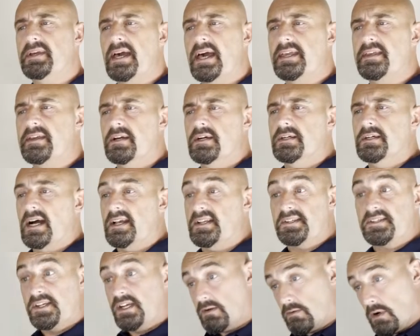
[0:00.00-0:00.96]
a
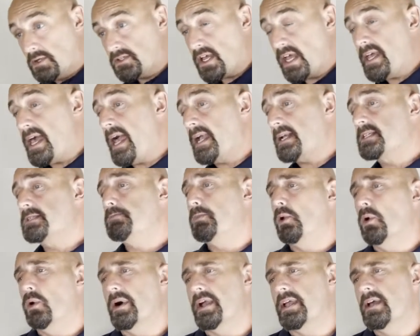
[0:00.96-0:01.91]
zero-day
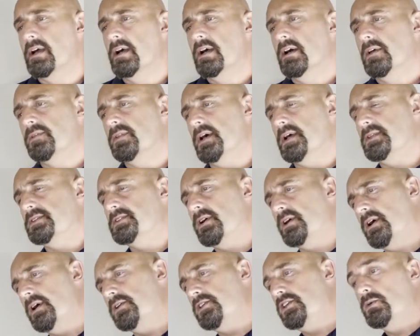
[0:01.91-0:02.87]
exploit
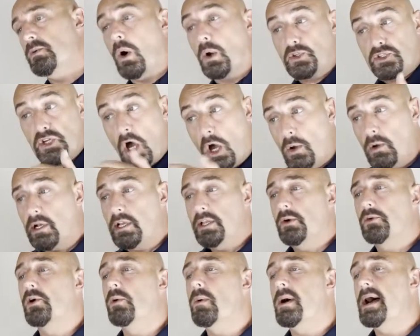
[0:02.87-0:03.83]
that you are totally
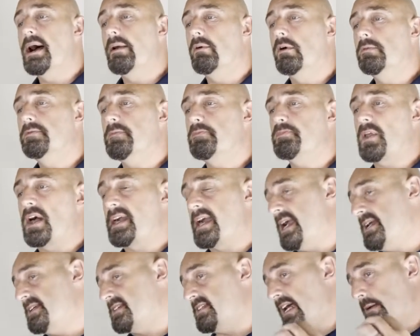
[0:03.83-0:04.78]
unaware of
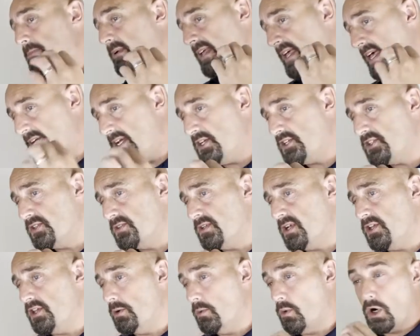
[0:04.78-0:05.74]
against an application that
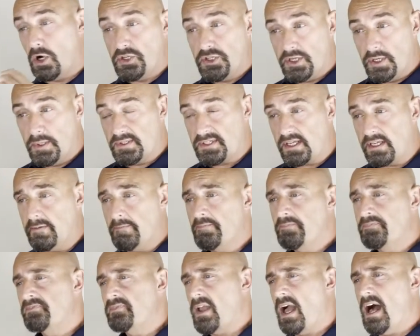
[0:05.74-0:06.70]
you are using,
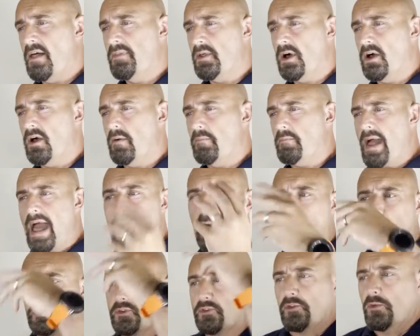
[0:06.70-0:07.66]
and that
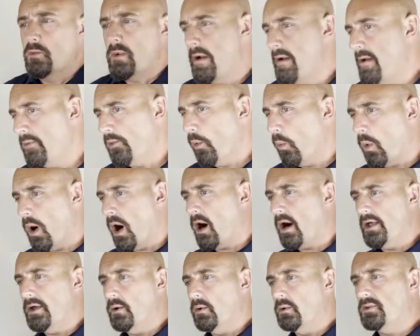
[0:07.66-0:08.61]
out somewhere in the
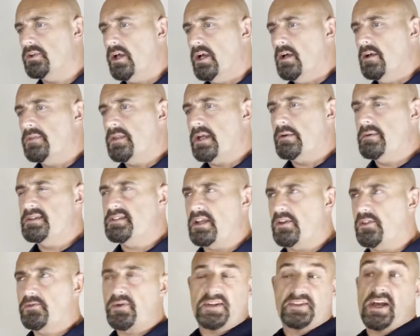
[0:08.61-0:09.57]
wild there is a
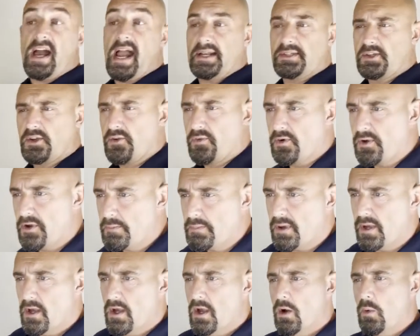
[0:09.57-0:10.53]
threat actor group
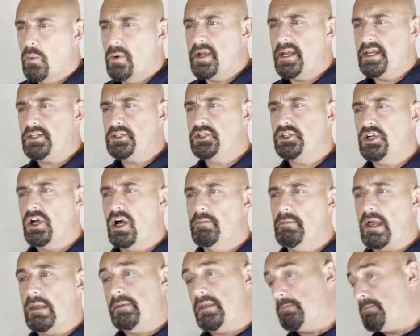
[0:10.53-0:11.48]
which
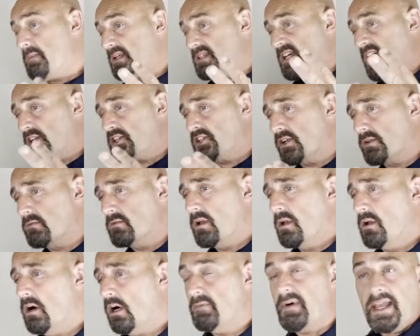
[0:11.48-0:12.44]
may be in possession
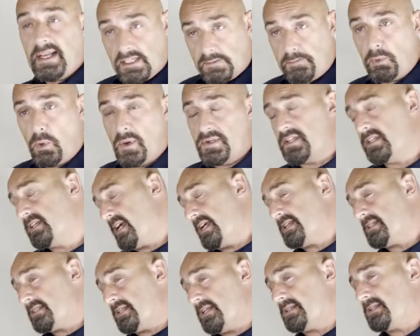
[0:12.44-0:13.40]
of exploits
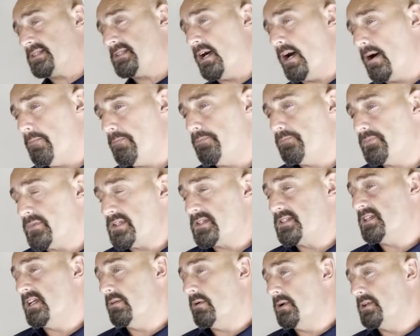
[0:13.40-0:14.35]
against this
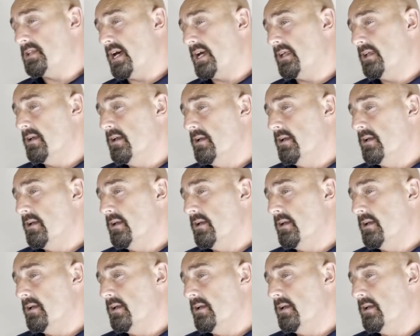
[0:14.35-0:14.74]
zero-day.